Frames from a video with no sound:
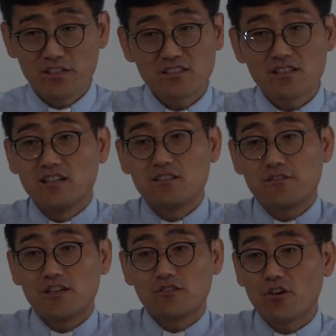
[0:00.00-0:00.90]

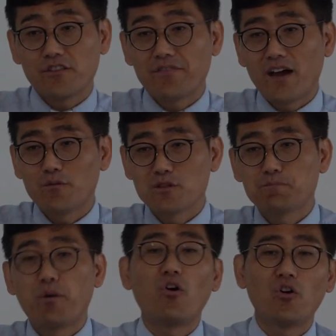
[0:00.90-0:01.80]
He thought that that was
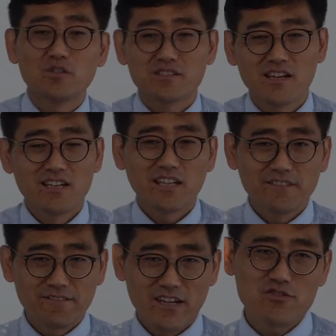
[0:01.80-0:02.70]
Paul's
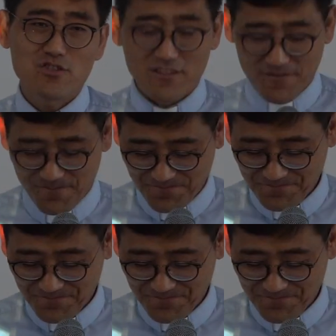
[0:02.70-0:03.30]
invention.